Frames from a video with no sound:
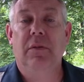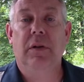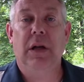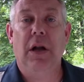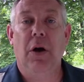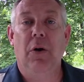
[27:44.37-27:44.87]

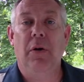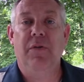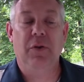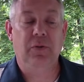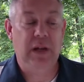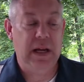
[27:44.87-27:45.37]
you know,
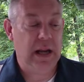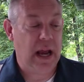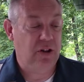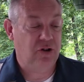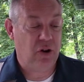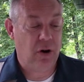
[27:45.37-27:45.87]
if you
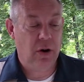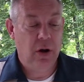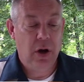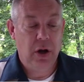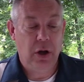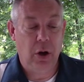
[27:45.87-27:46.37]
denature,
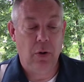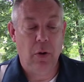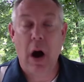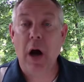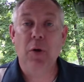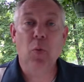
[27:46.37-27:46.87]
you
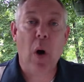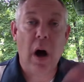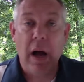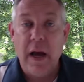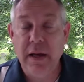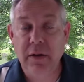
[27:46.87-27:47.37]

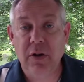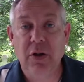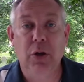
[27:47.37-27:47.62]
unwind,